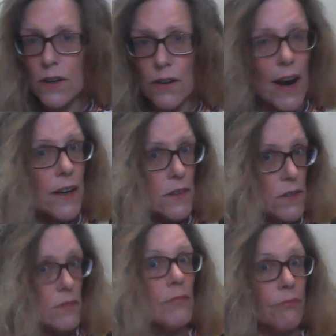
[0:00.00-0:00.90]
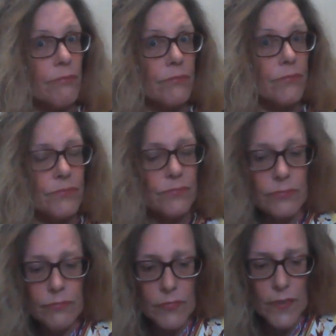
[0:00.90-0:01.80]
correct?
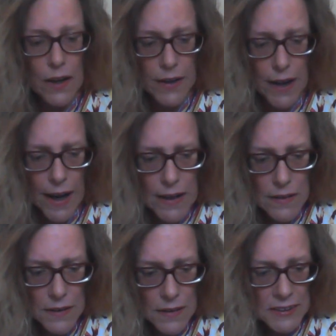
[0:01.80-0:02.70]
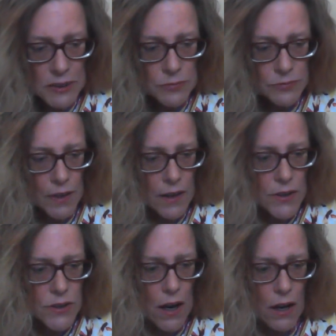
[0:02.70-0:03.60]
Okay,
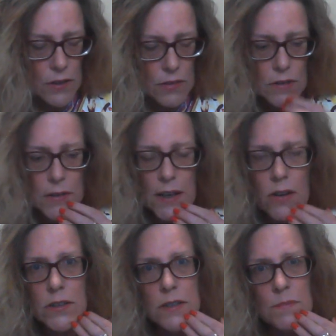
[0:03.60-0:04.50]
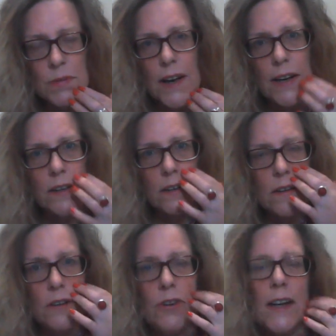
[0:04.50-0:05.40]
so we contemplate,
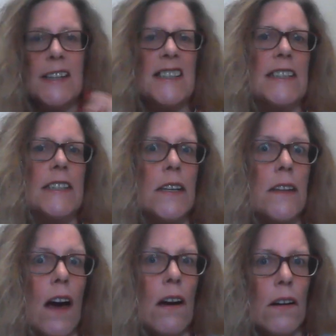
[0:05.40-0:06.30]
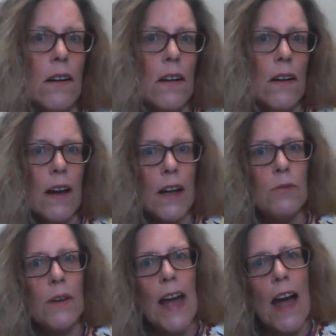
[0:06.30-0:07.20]
we consider, and
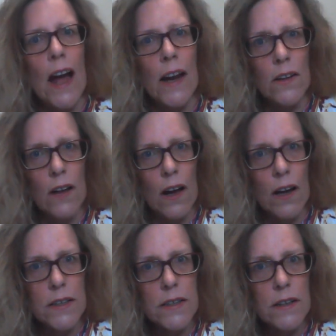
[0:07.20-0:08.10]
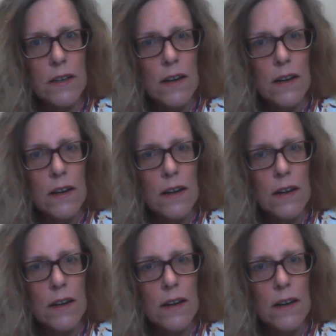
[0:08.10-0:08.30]
we analyse.